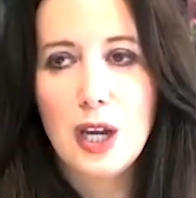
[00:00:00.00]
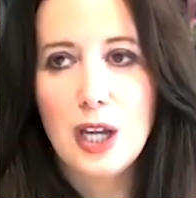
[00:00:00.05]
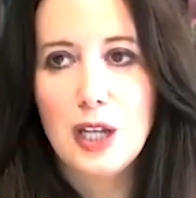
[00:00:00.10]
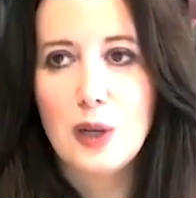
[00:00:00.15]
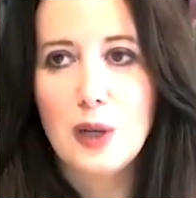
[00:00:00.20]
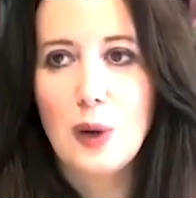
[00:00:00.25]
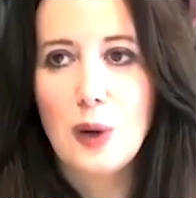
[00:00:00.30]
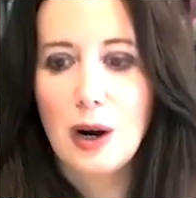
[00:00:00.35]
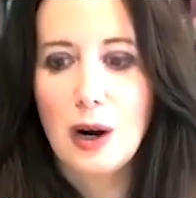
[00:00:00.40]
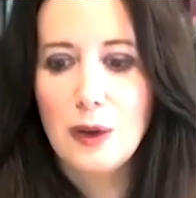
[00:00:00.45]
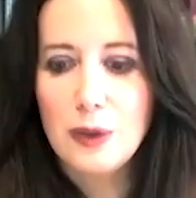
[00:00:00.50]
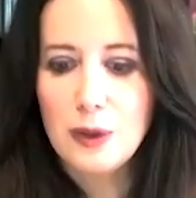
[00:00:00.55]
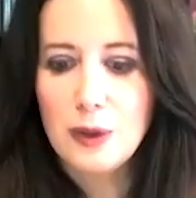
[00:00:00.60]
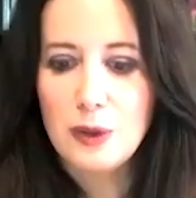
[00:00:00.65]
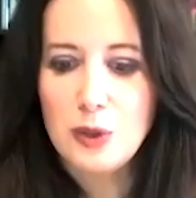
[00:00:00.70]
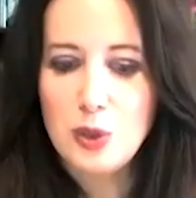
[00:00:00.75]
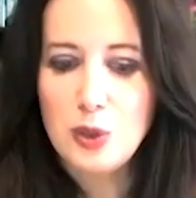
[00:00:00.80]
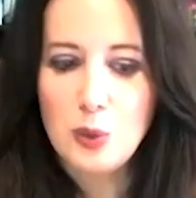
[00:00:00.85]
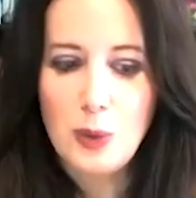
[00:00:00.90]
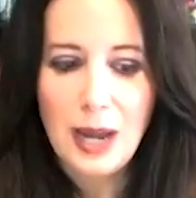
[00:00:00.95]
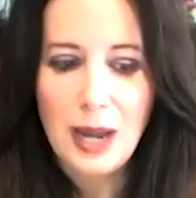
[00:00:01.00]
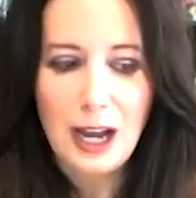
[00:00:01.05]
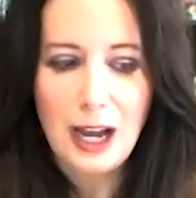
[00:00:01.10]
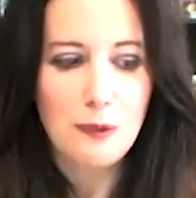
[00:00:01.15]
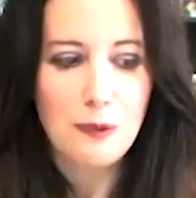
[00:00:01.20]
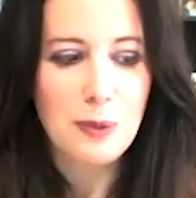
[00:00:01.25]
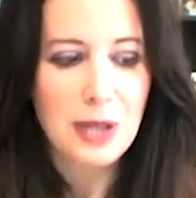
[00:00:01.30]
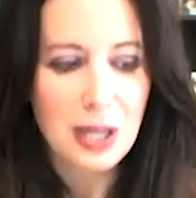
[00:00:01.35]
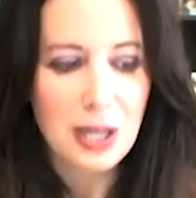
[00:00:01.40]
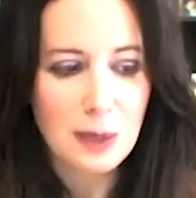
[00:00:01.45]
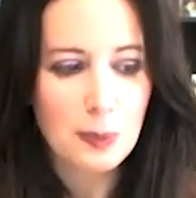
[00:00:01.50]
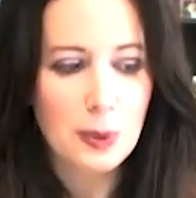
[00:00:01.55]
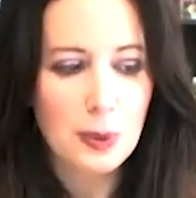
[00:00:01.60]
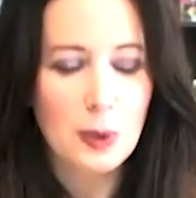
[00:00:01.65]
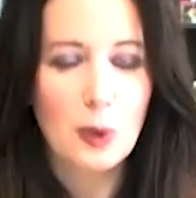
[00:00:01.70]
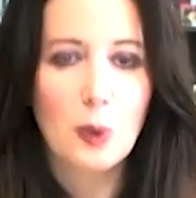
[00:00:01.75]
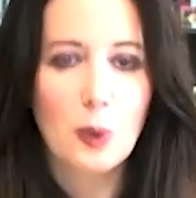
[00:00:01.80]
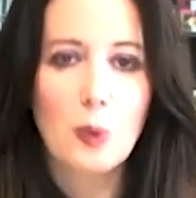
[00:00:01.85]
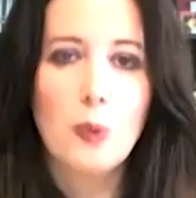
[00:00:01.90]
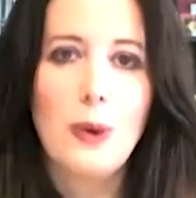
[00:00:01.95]
do you have
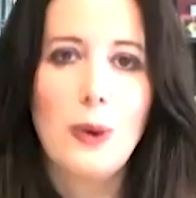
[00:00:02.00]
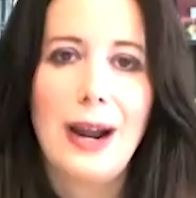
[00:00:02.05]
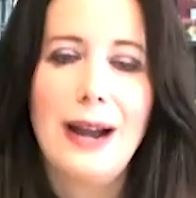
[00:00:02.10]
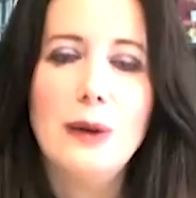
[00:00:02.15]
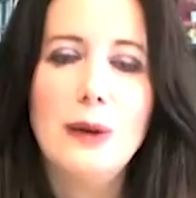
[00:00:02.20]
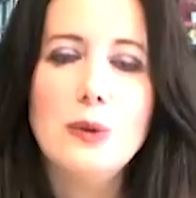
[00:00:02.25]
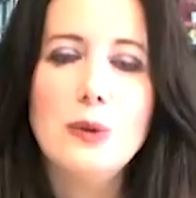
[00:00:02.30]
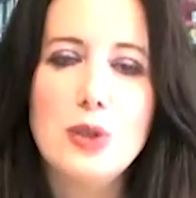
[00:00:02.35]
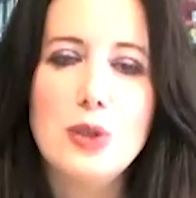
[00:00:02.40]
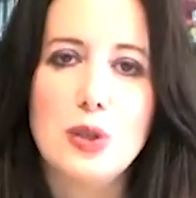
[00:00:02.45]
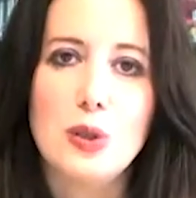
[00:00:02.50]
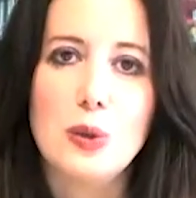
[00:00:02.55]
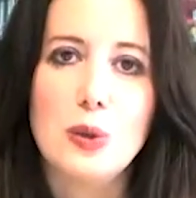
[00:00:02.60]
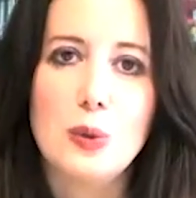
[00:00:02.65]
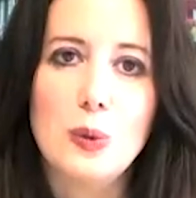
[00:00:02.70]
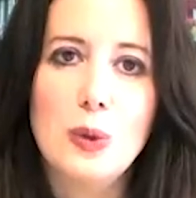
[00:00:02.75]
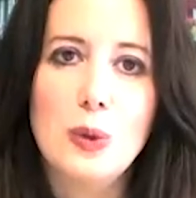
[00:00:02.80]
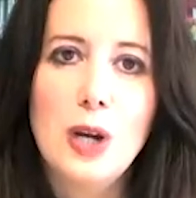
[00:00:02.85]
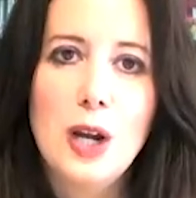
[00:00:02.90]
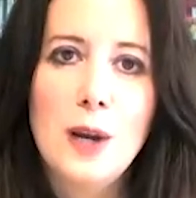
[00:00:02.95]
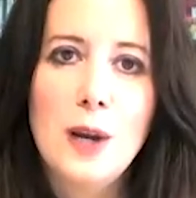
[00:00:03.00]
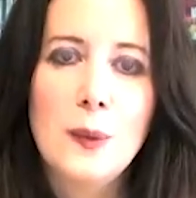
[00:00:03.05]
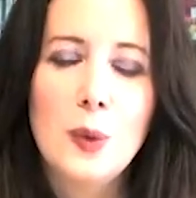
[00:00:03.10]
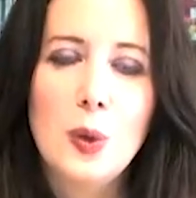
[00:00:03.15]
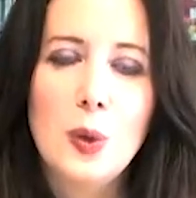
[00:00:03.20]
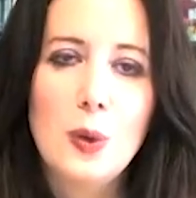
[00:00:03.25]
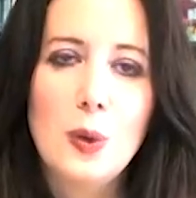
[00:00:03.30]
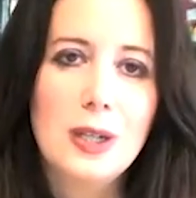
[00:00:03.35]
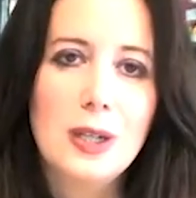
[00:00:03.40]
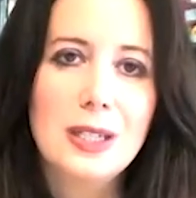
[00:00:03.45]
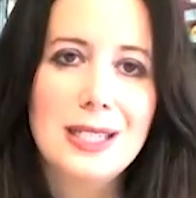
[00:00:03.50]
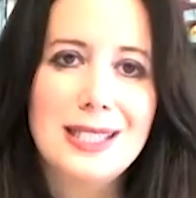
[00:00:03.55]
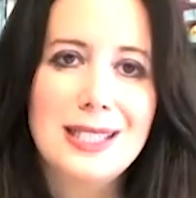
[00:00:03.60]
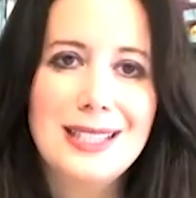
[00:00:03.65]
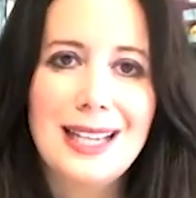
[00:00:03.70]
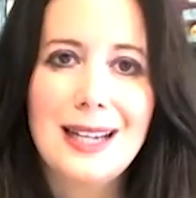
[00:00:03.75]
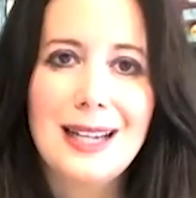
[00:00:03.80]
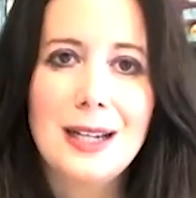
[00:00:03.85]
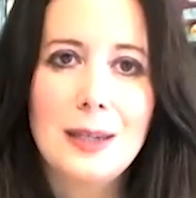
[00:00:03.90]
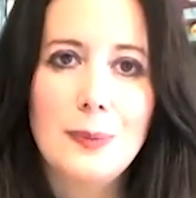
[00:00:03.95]
people around you who are going to
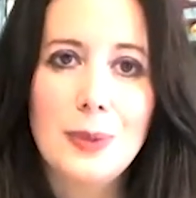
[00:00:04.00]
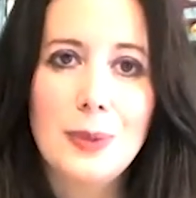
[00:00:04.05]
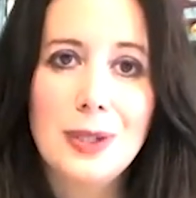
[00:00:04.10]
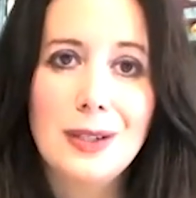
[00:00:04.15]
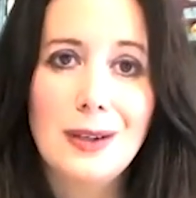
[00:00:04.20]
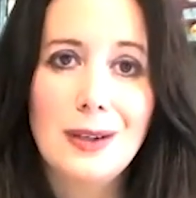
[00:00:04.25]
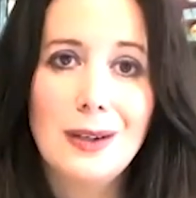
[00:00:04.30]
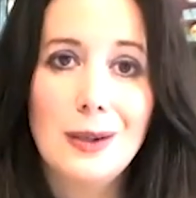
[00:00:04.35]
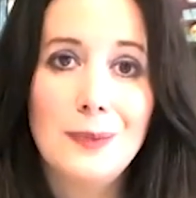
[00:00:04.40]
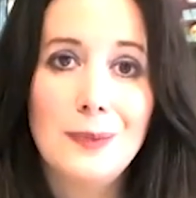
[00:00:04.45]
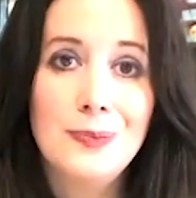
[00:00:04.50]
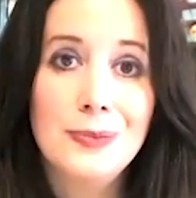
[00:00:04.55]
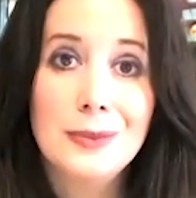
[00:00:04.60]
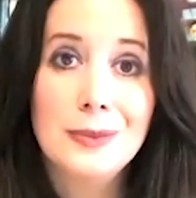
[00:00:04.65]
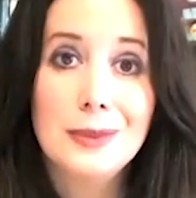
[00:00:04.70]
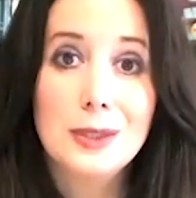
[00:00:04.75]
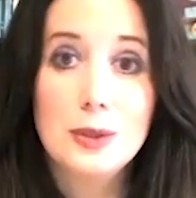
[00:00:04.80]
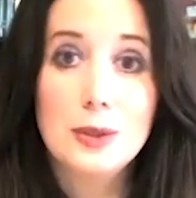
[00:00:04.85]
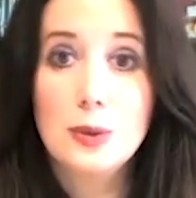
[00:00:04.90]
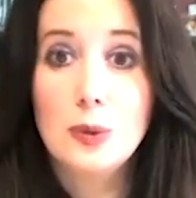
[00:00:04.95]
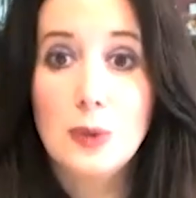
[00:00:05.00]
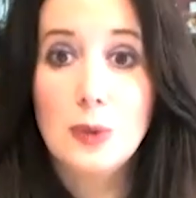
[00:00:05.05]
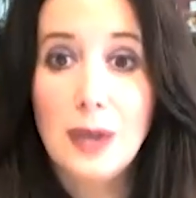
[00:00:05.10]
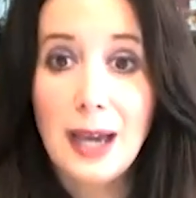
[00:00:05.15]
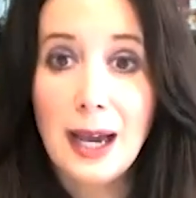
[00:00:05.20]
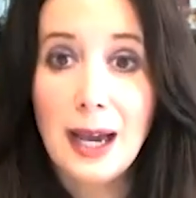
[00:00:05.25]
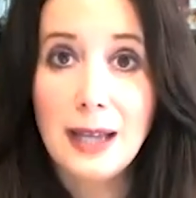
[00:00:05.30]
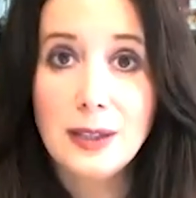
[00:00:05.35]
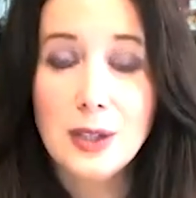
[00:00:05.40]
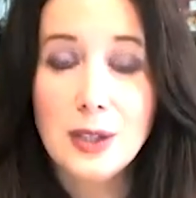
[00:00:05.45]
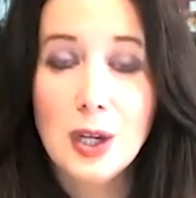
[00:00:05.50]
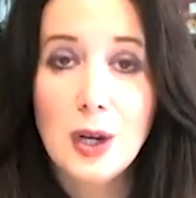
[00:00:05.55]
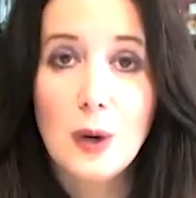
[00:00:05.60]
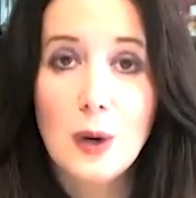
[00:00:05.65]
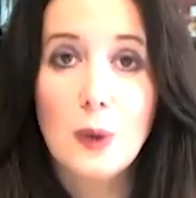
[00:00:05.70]
stand up and go, screw that.